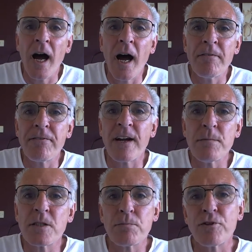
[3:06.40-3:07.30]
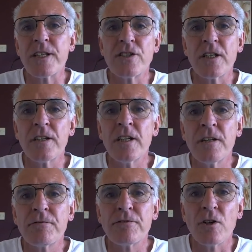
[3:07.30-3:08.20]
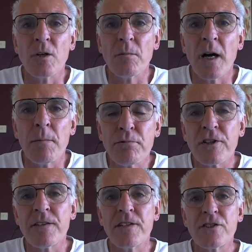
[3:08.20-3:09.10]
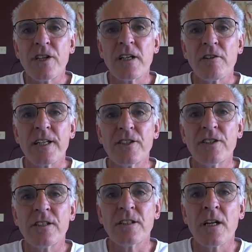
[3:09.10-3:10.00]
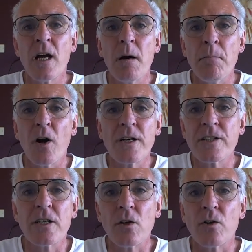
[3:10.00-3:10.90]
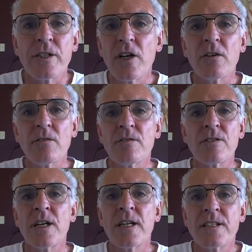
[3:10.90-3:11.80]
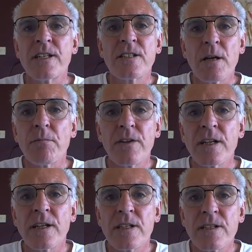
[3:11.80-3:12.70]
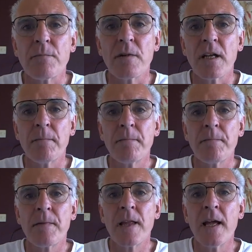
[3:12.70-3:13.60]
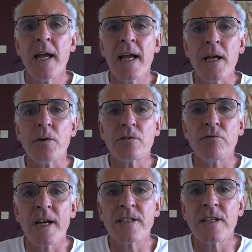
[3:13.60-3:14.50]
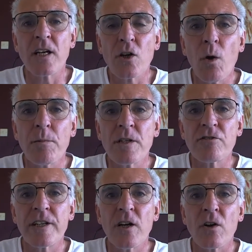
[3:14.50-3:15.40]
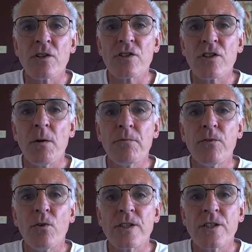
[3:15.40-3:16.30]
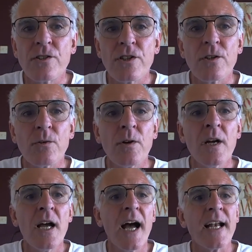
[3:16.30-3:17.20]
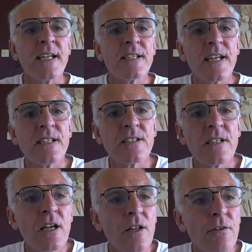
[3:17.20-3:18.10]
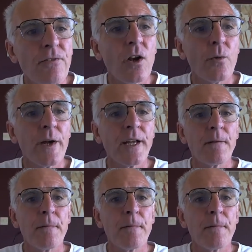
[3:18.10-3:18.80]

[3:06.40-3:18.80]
A famous preacher from a previous generation, Martin Lloyd-Jones, says something similar. He was writing a commentary on Psalm 42, and he says the following.